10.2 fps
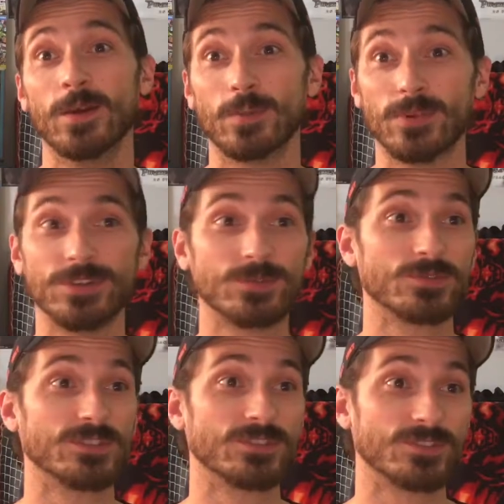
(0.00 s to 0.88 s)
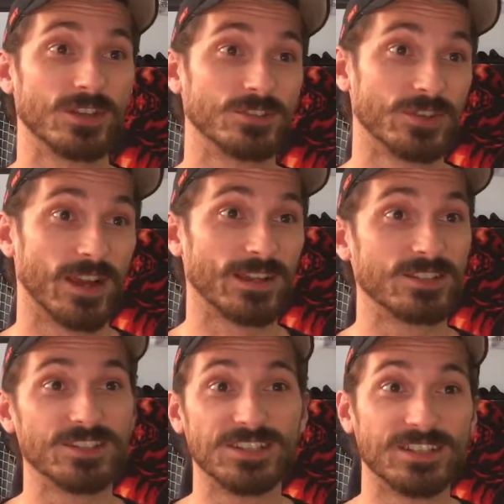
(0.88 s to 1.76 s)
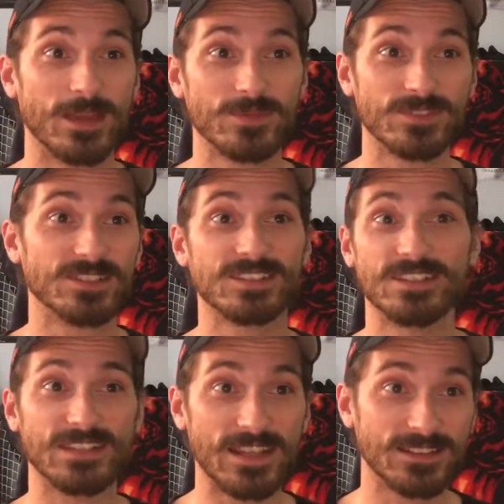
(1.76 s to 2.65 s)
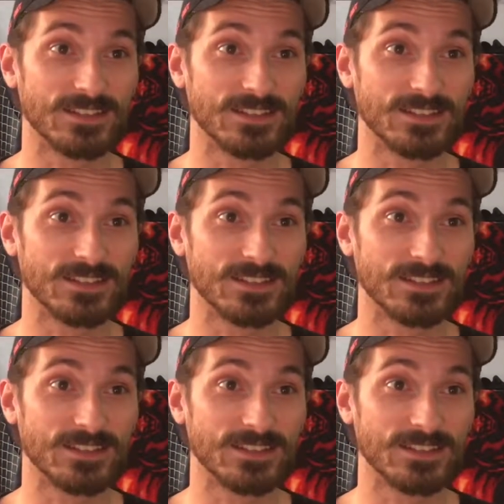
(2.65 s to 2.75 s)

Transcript: Burnham's research on track, and she attempts to sedate